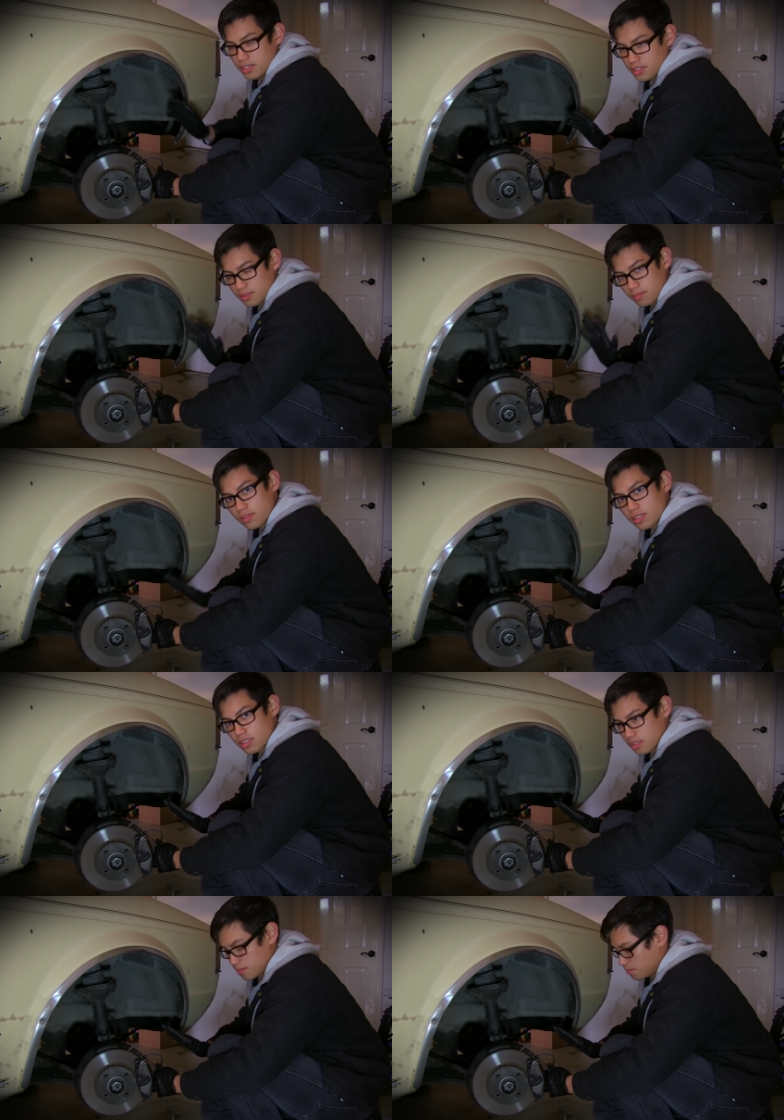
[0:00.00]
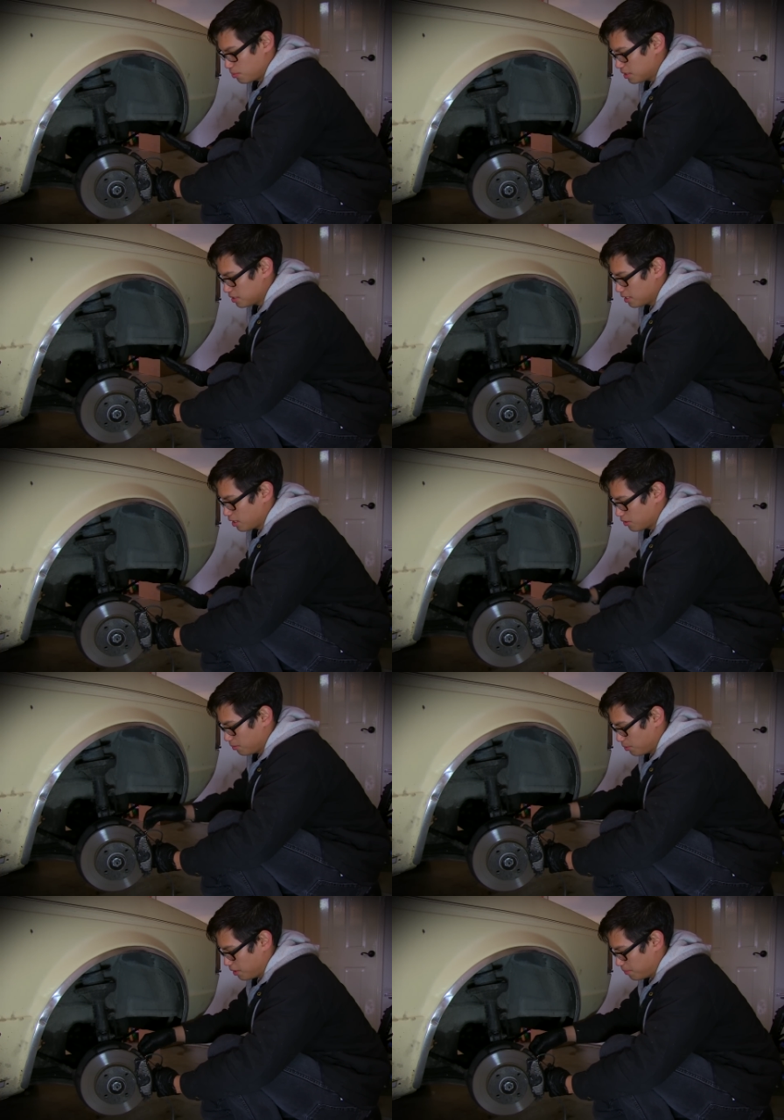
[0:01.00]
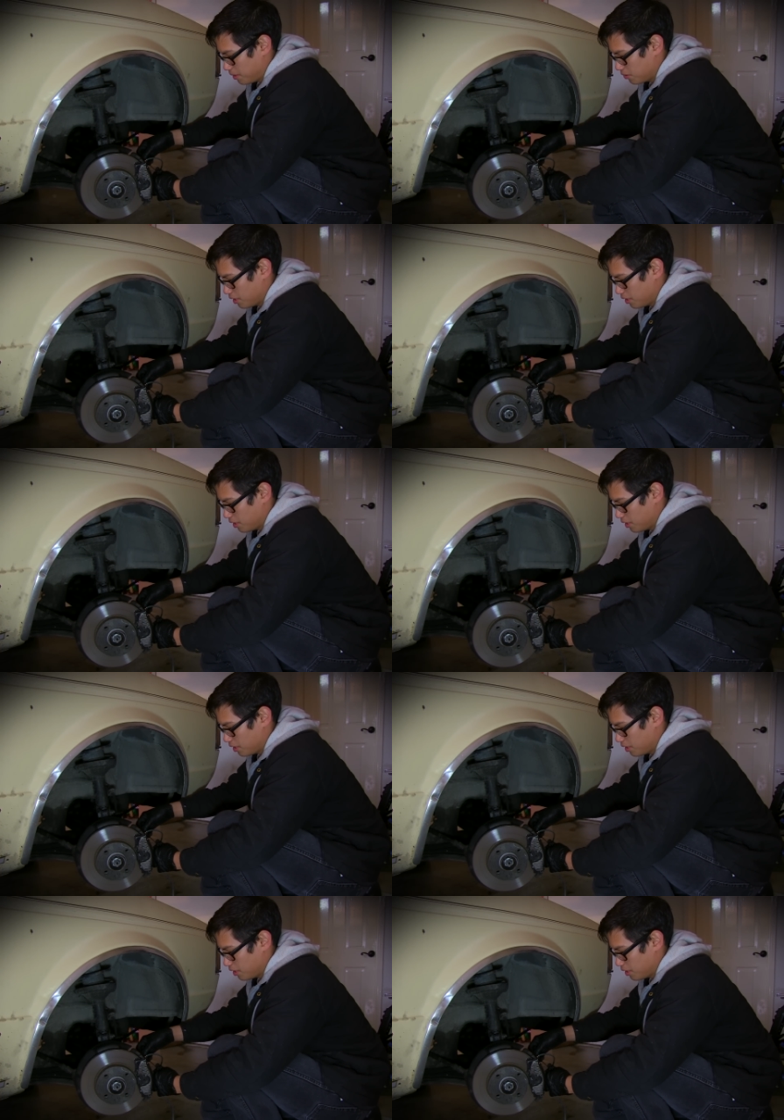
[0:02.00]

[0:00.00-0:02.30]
He's pressing down on the brake pedal